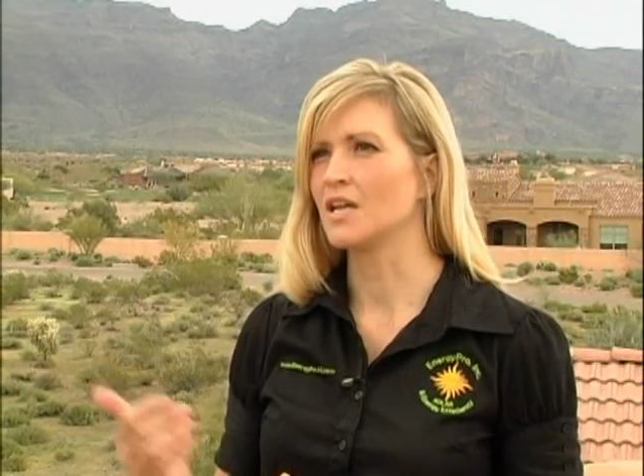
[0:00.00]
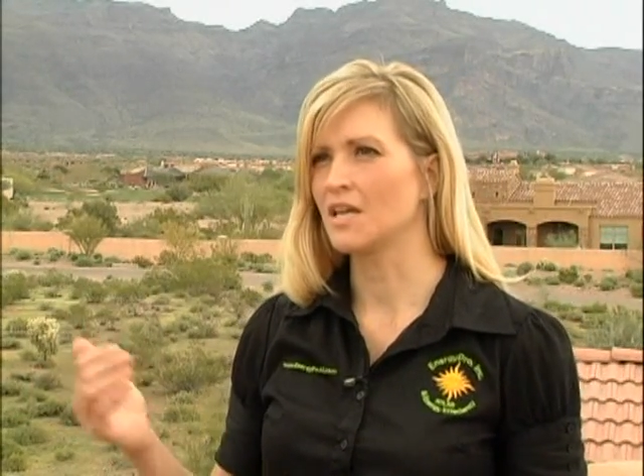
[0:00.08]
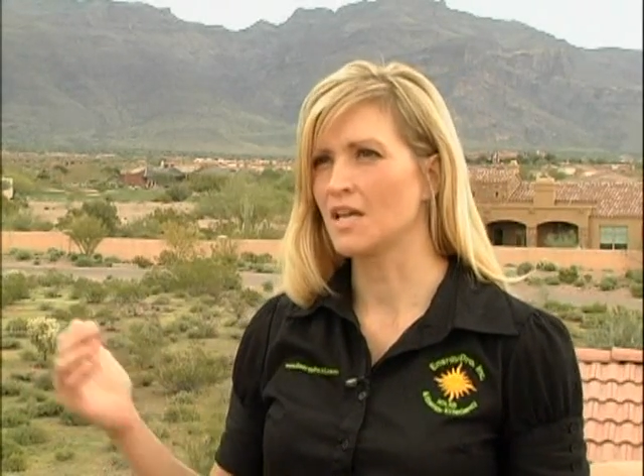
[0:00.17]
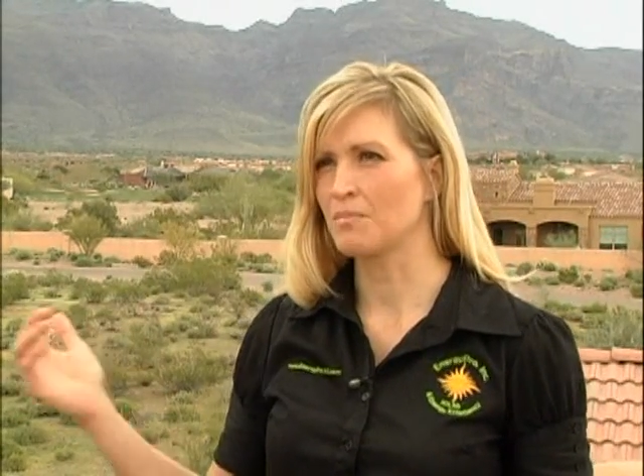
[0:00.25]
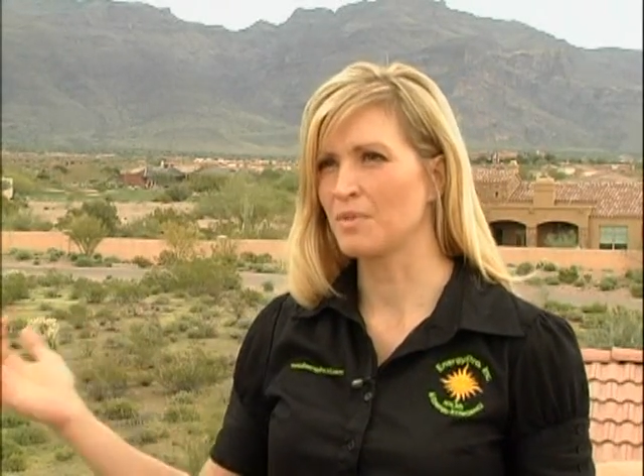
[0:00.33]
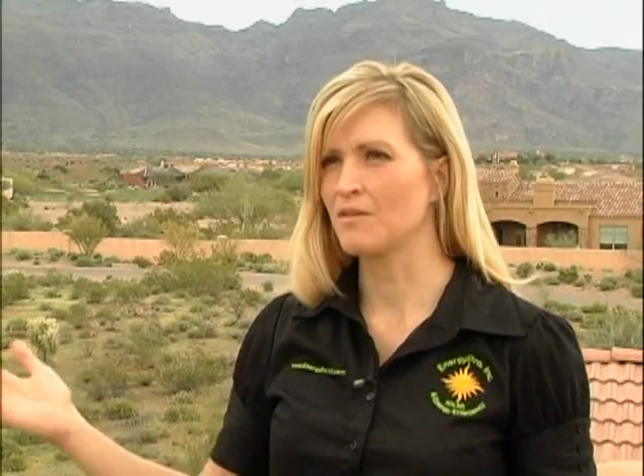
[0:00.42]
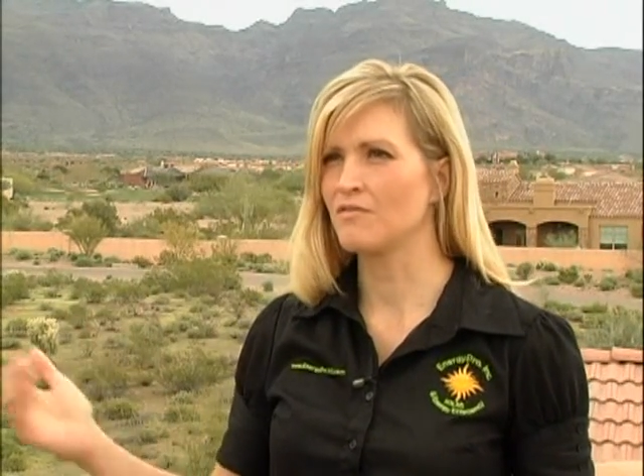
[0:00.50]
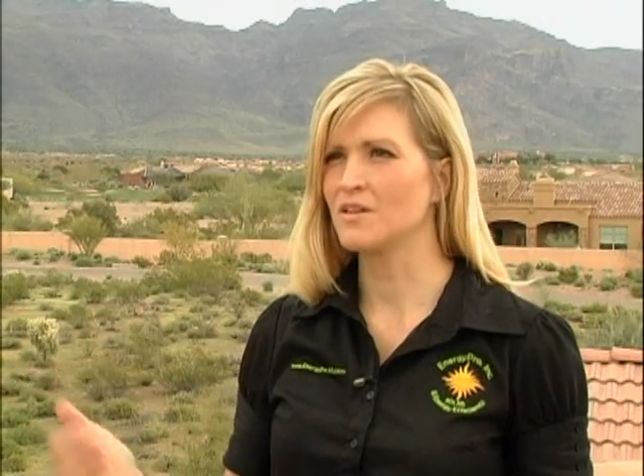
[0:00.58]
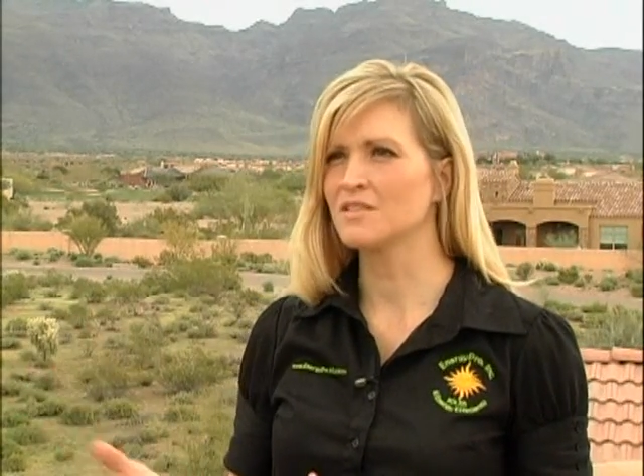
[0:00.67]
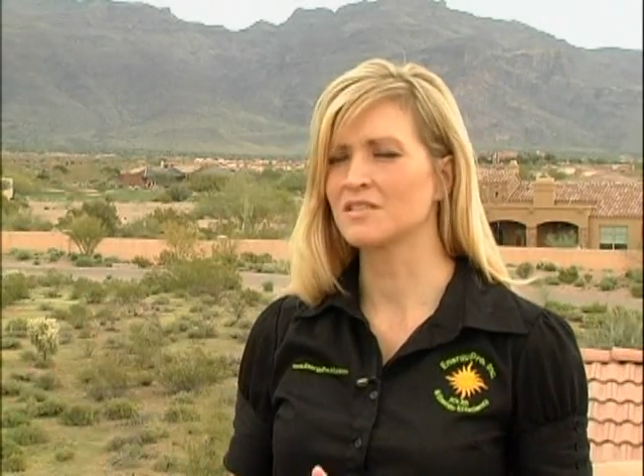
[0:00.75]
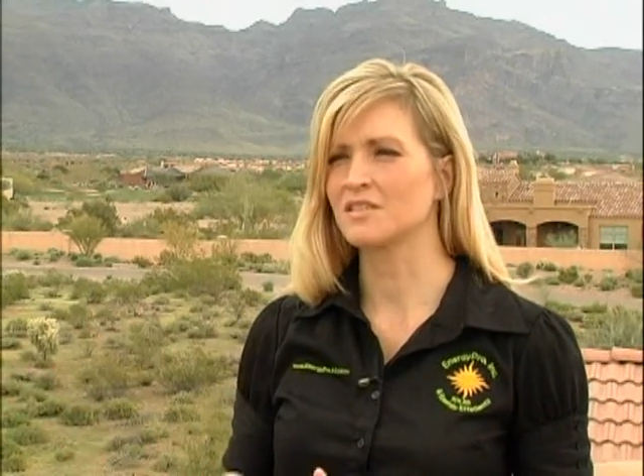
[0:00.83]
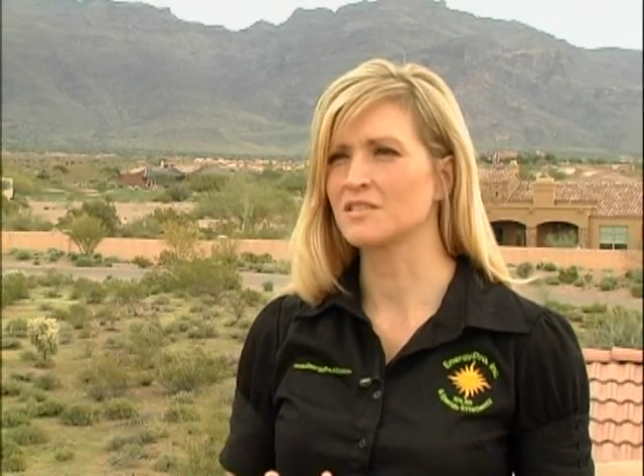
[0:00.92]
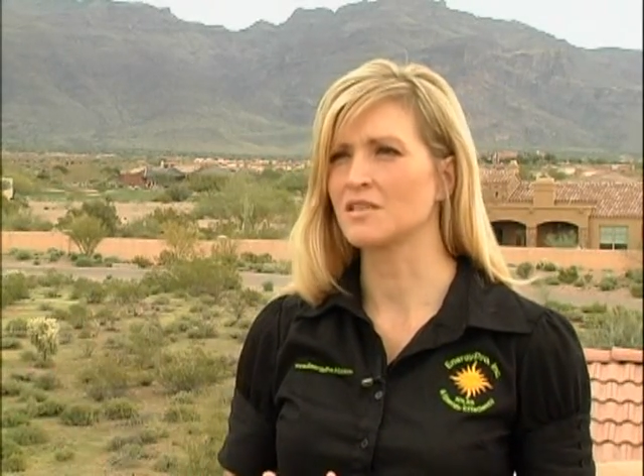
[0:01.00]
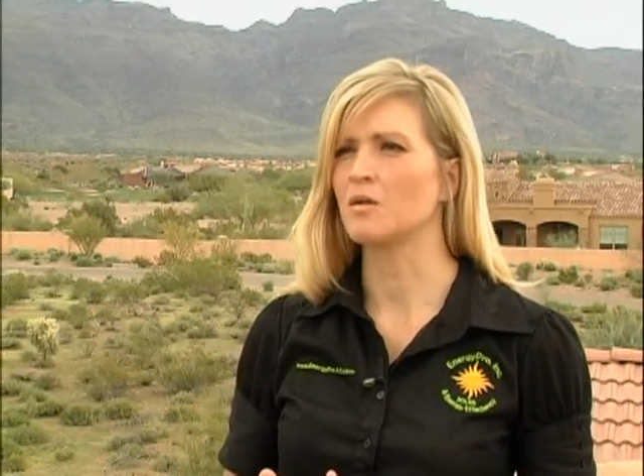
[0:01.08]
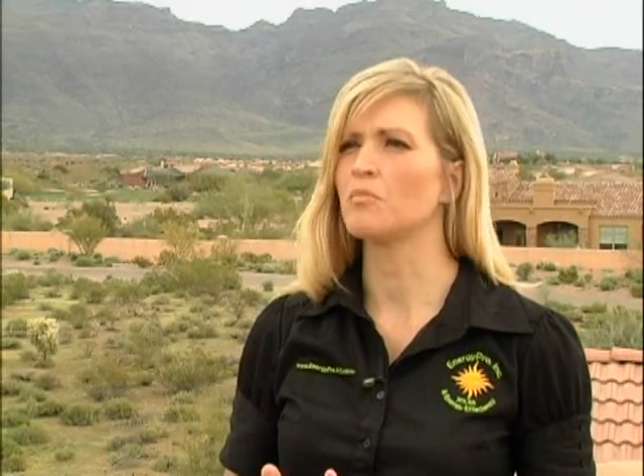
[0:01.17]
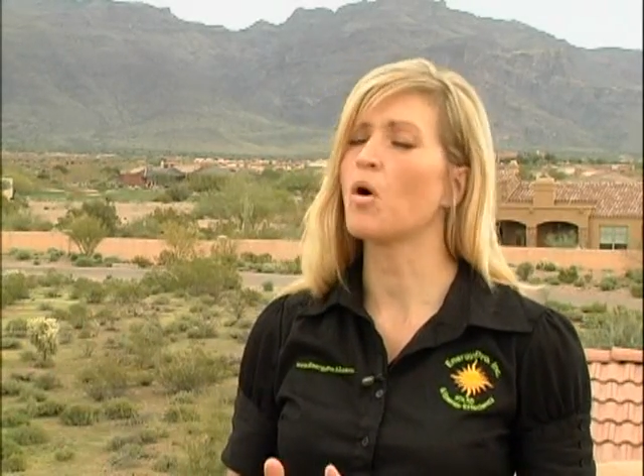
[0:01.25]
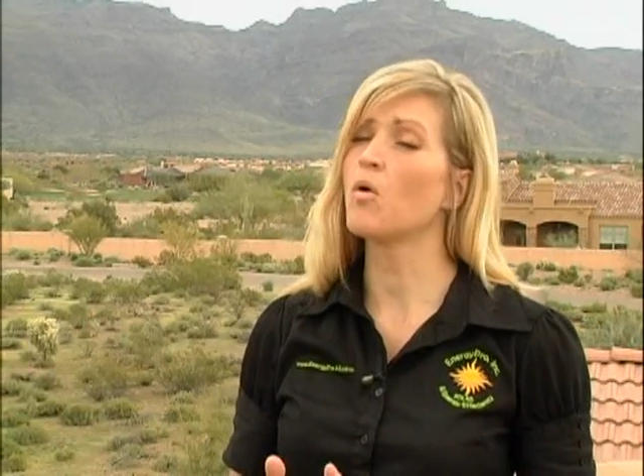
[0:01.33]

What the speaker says: a PV system,